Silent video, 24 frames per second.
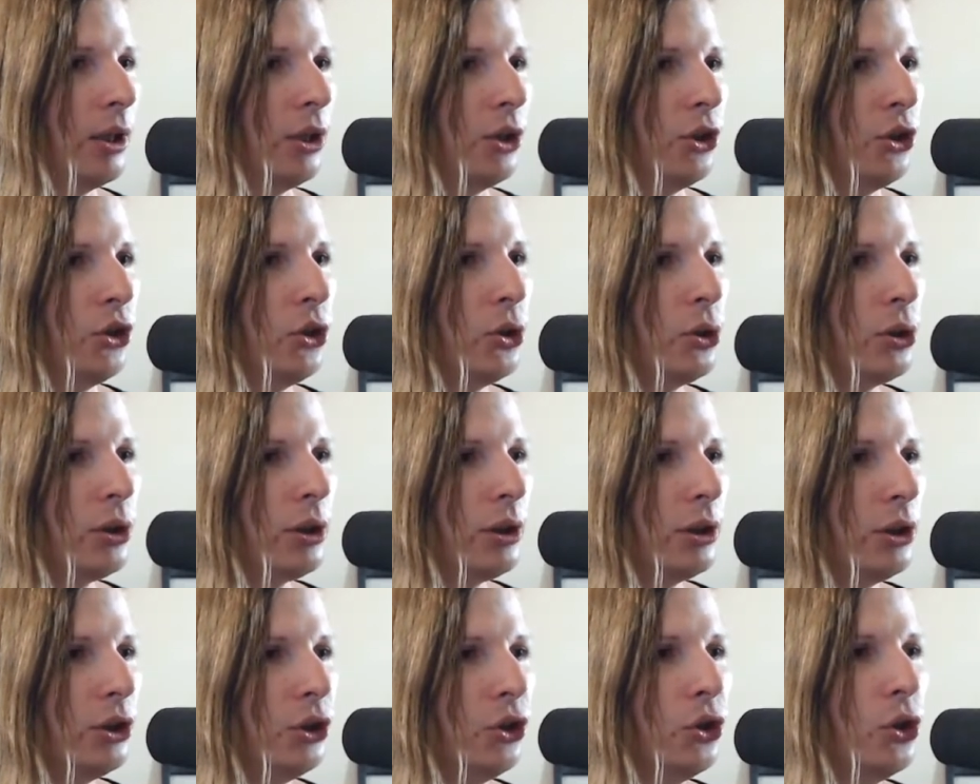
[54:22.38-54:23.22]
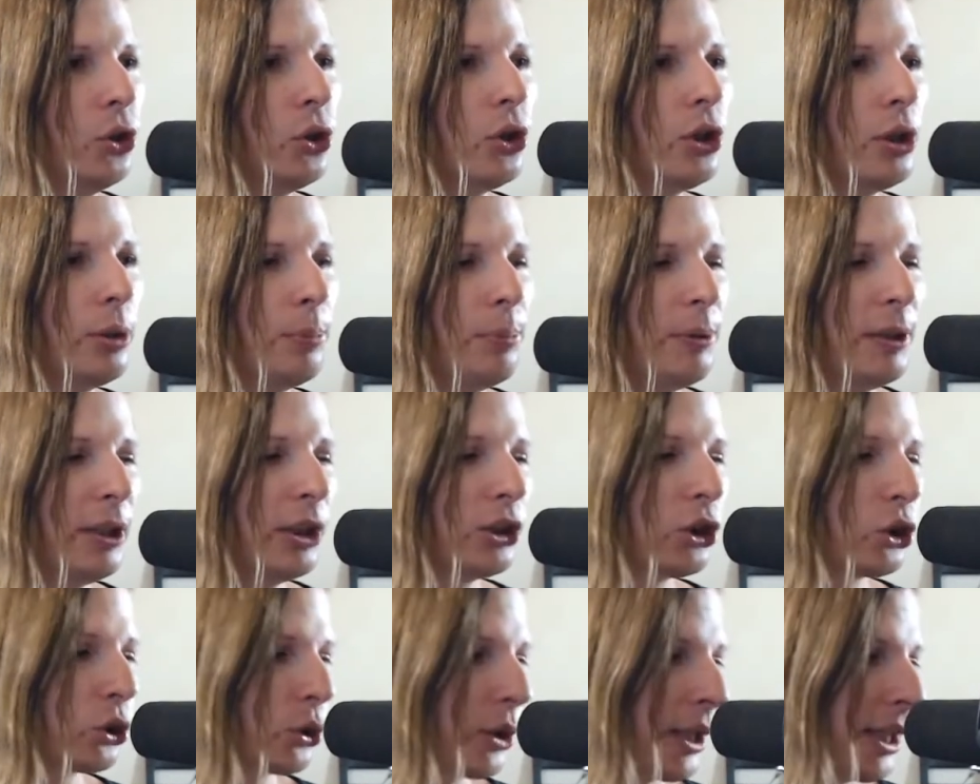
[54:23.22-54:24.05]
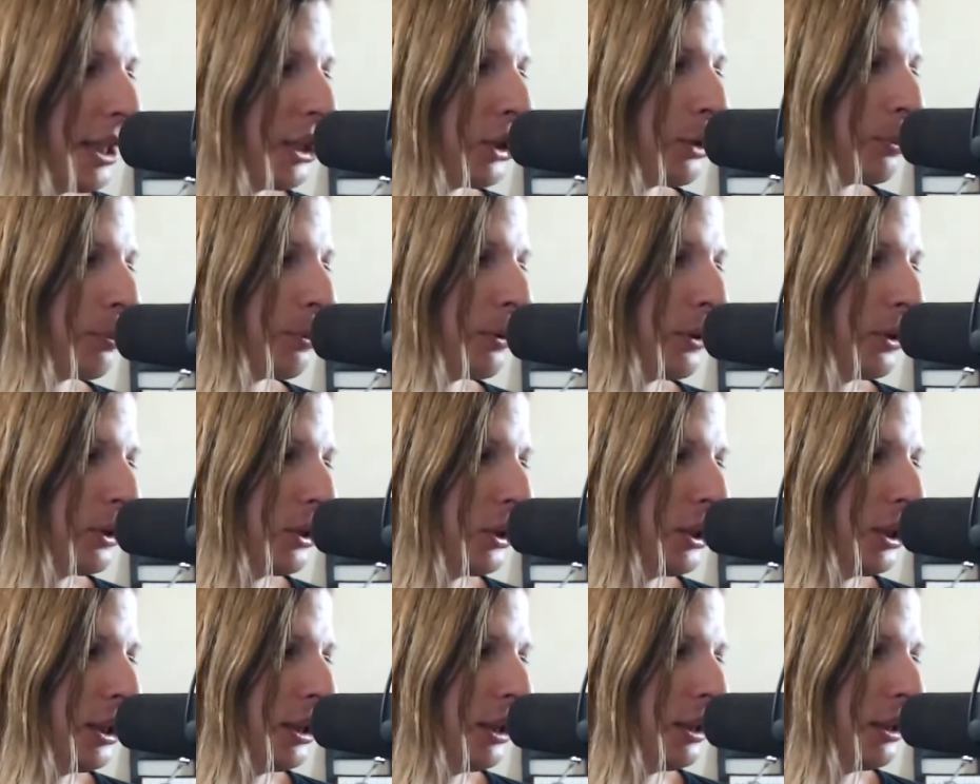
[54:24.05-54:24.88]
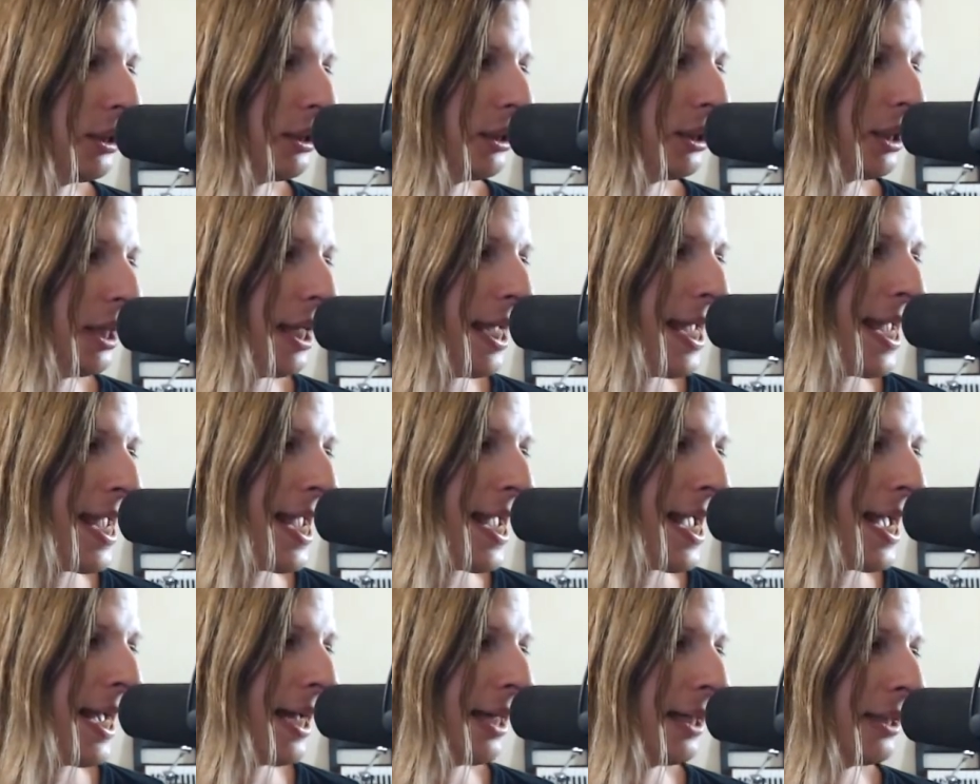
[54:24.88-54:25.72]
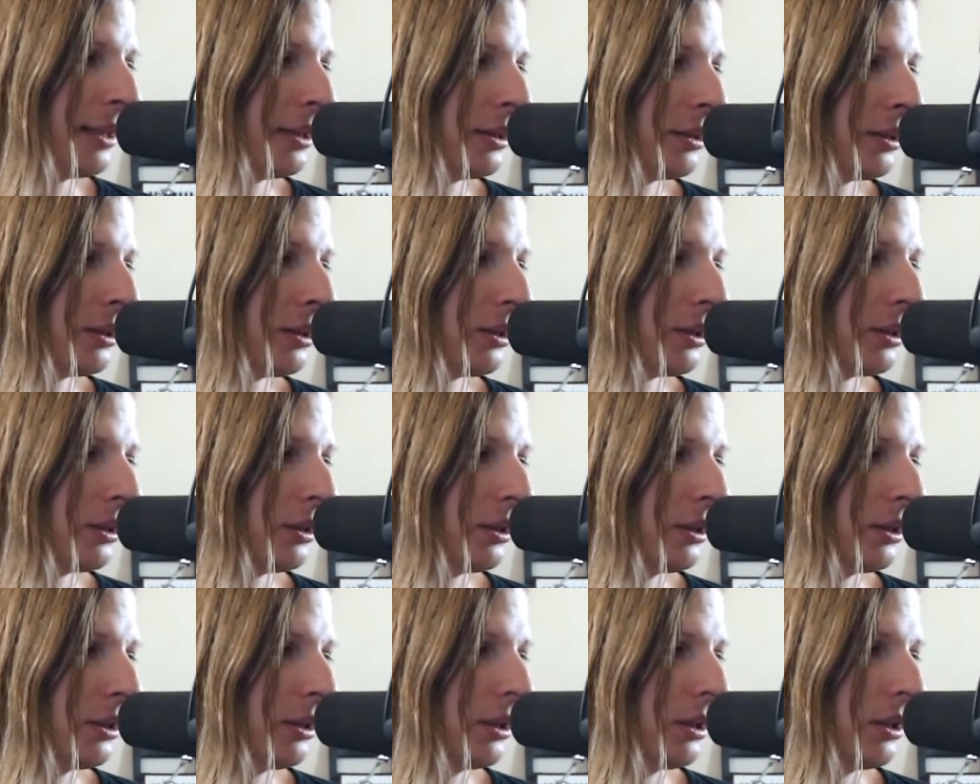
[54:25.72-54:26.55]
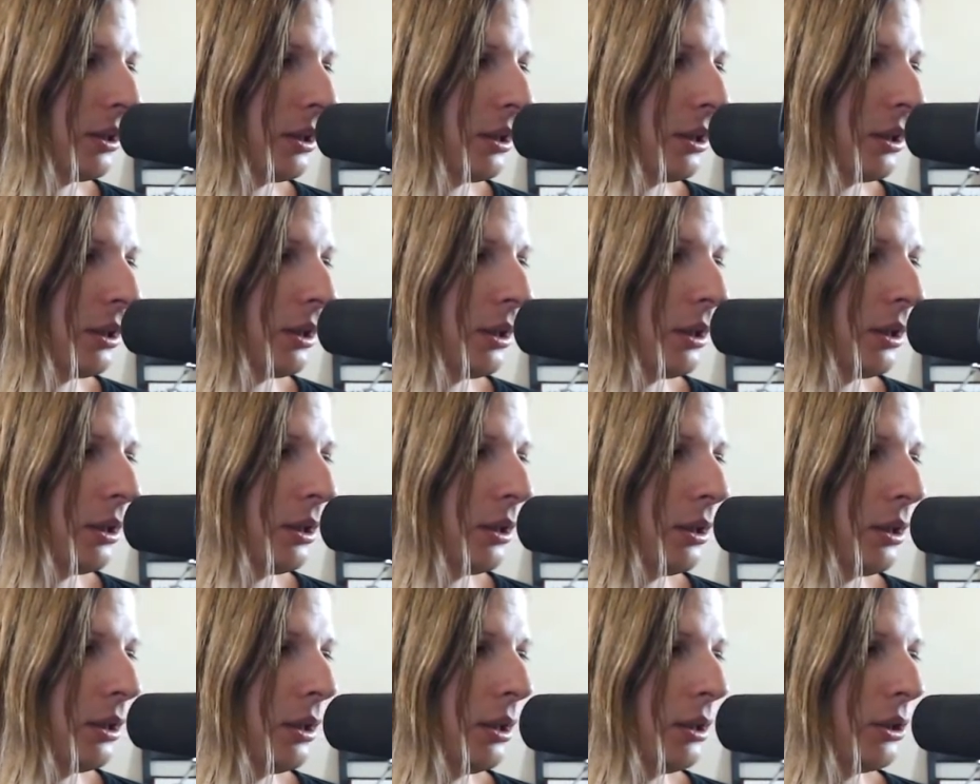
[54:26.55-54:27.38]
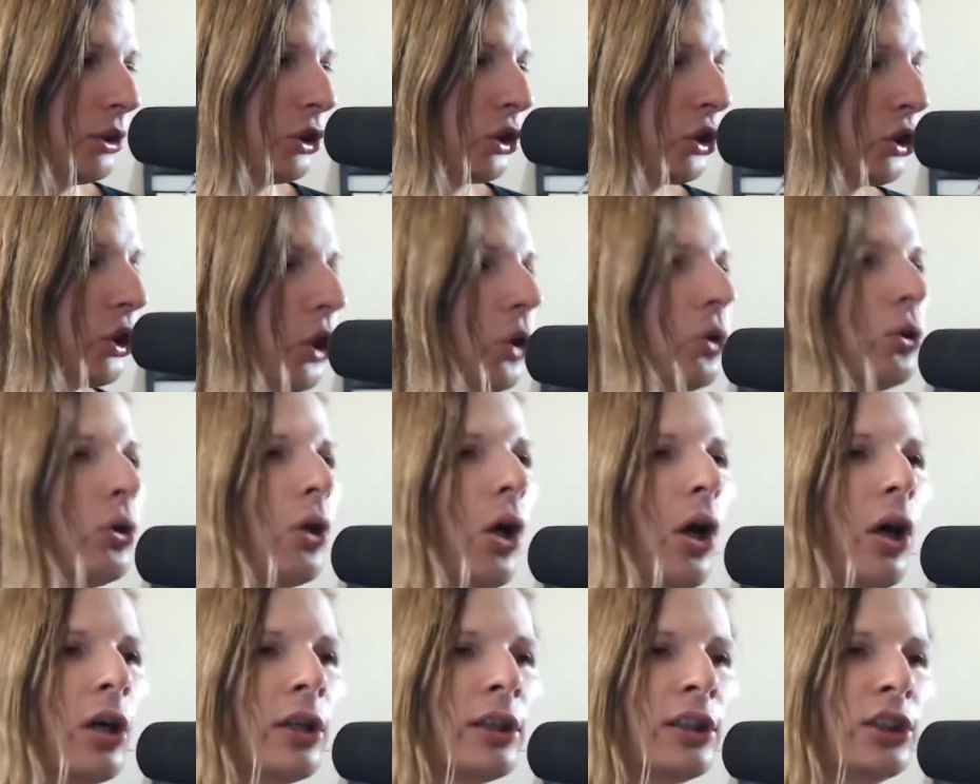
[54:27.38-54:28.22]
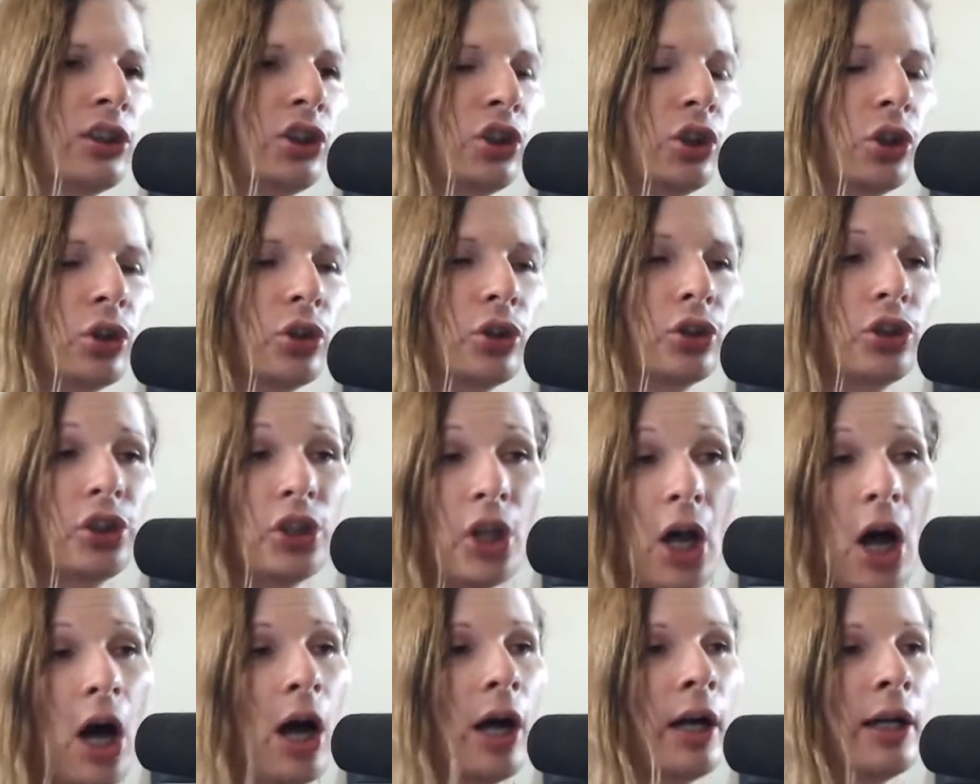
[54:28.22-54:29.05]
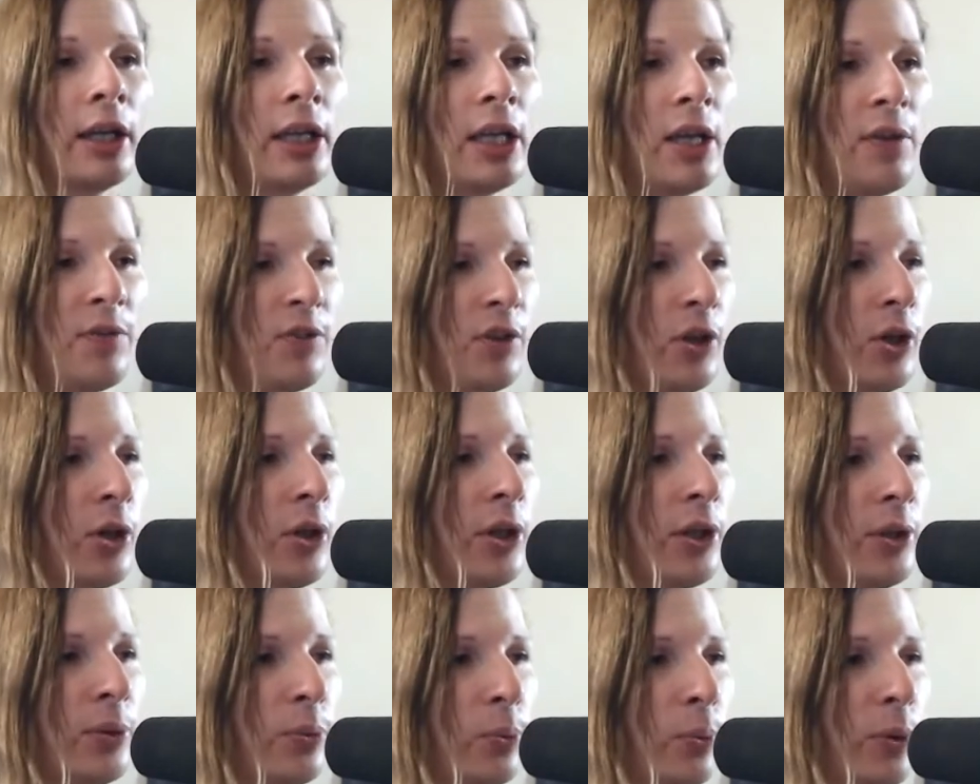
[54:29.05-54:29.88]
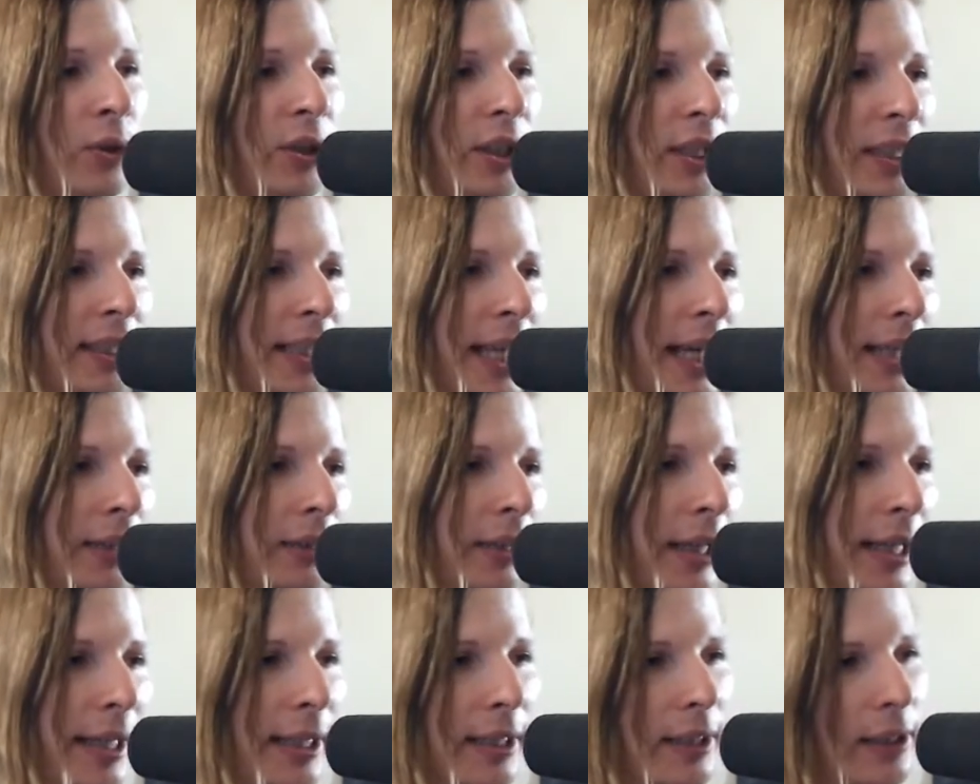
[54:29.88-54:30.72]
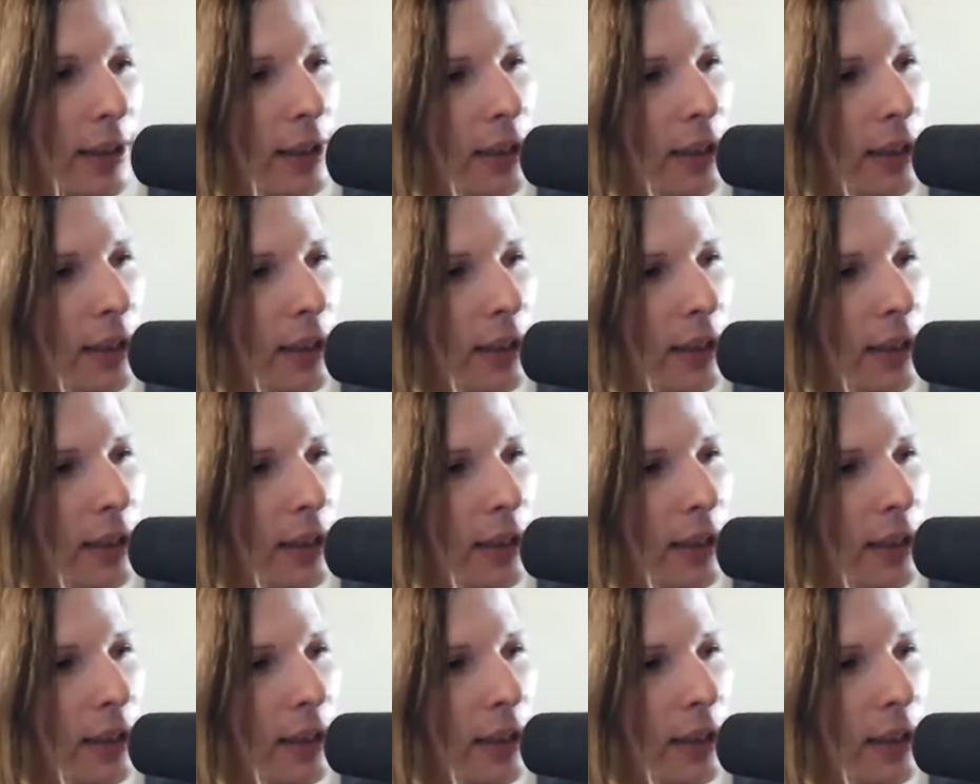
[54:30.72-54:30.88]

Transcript: you you could be a trans person, and so long as you're young, if you're within that, like,